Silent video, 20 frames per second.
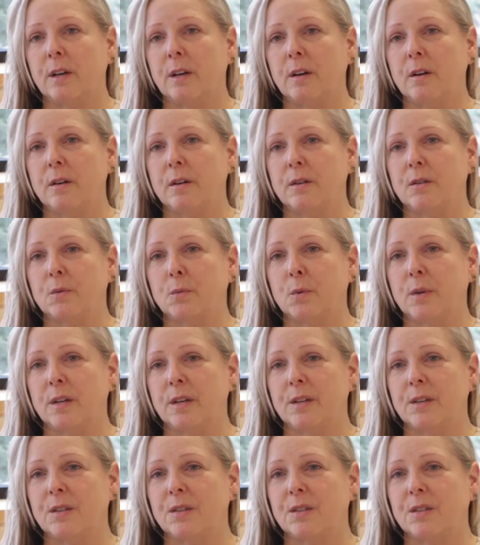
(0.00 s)
here is, what
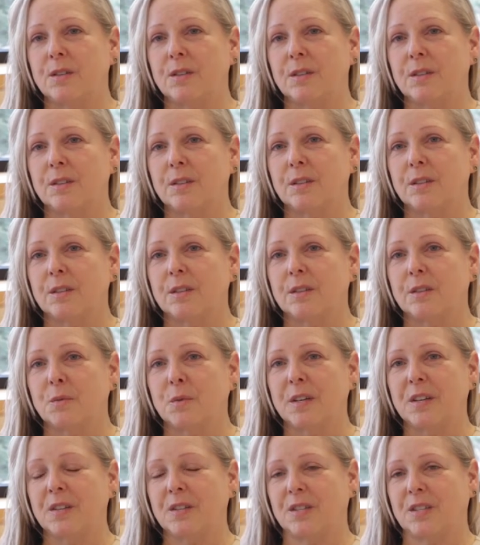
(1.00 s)
is
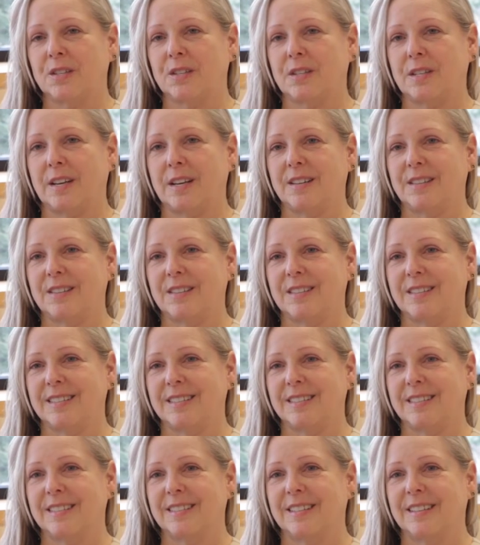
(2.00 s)
success?
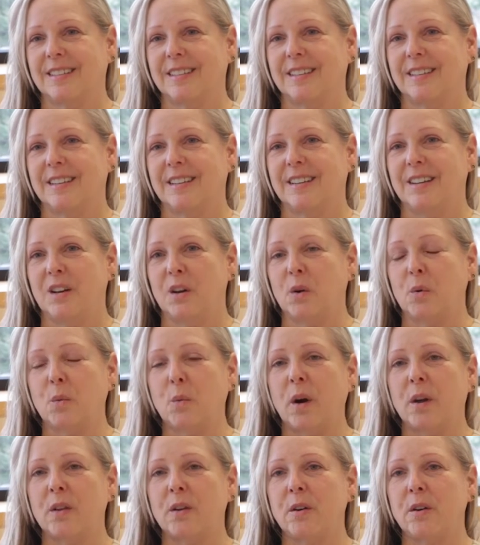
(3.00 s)

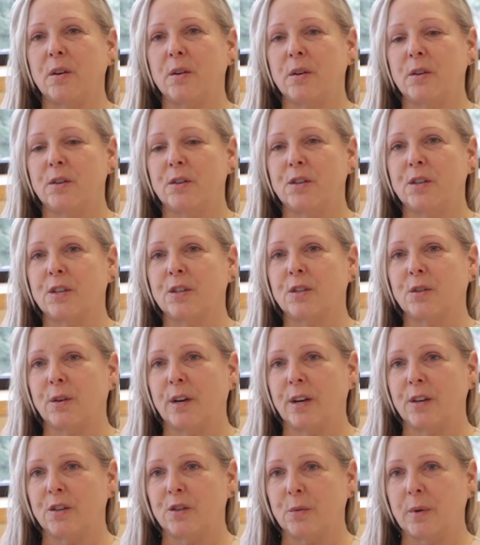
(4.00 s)
Whether you're just
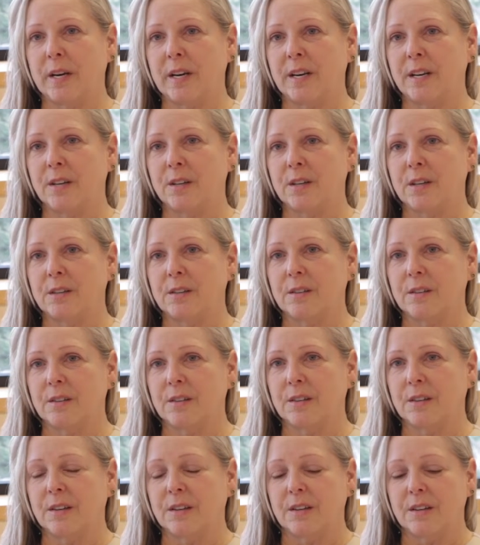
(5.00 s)
graduating
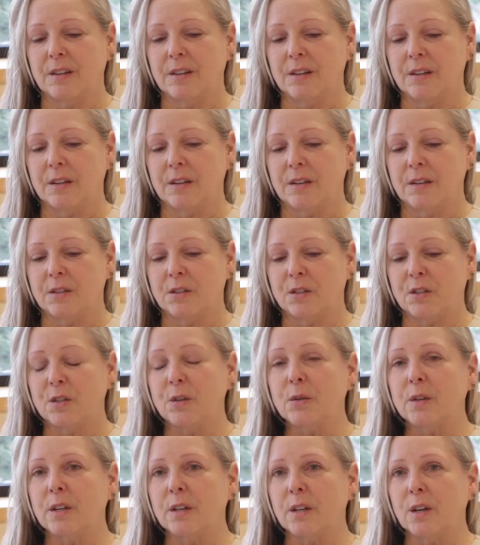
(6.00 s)

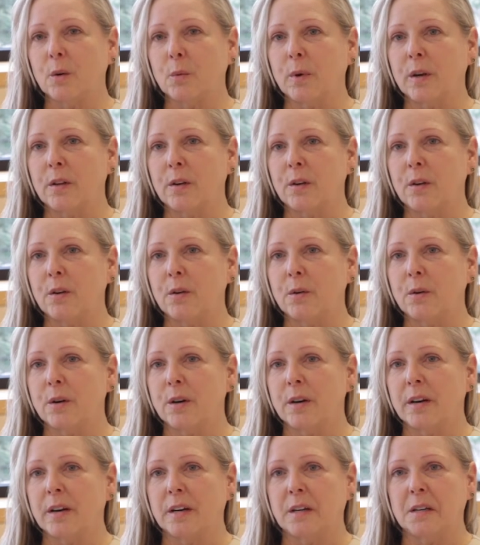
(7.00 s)
student or whether
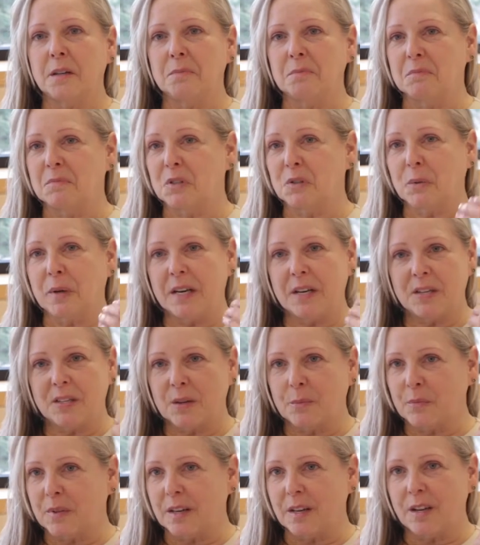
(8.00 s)
you're a
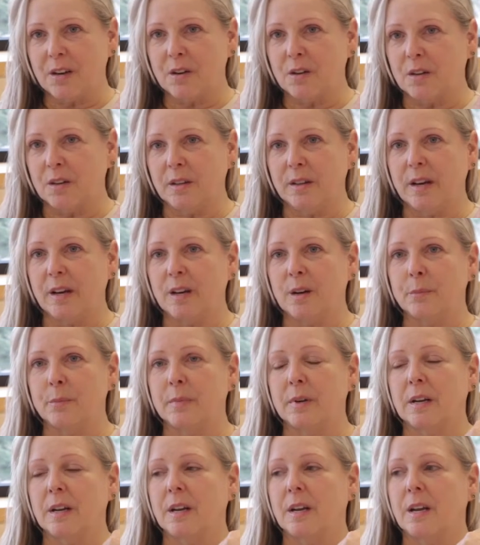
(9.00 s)
20-something year alum,